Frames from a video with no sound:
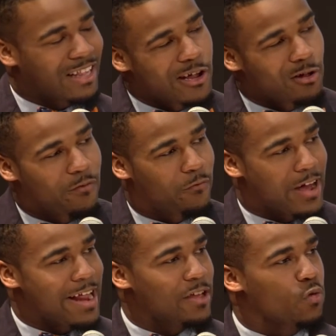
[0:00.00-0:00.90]
clearly
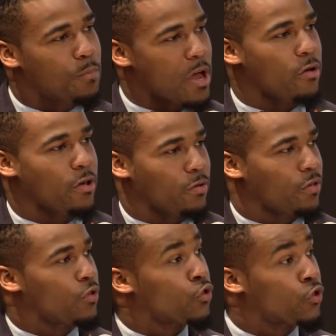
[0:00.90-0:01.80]
financial
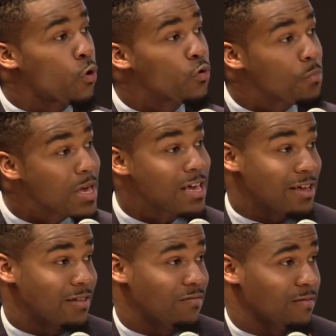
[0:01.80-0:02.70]
barriers showed
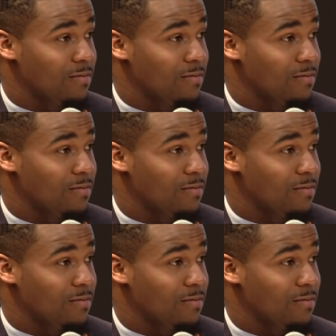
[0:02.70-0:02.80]
me